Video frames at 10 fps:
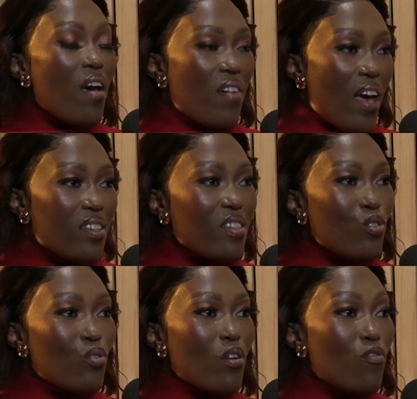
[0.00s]
we have
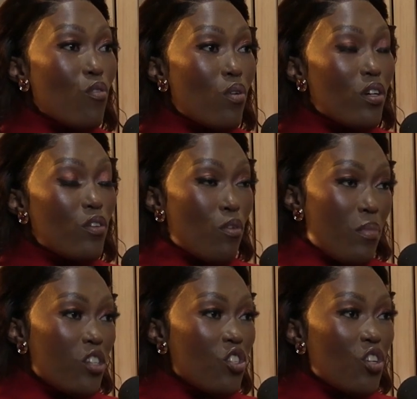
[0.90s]
access to
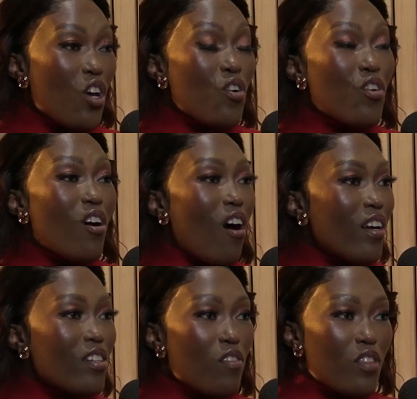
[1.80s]
information
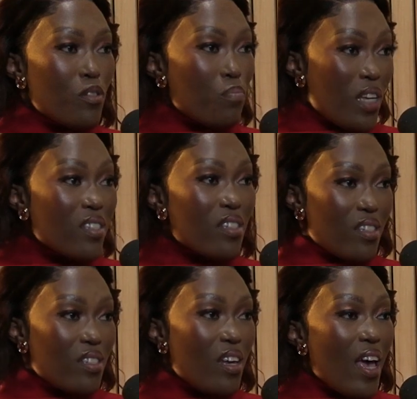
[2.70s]
regardless of the
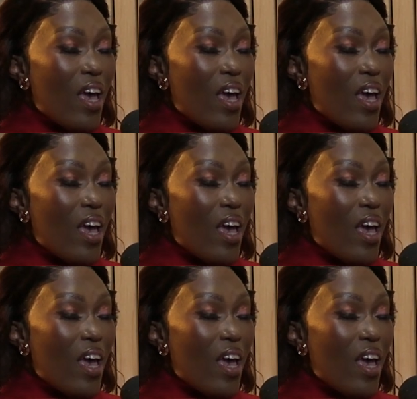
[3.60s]
spaces.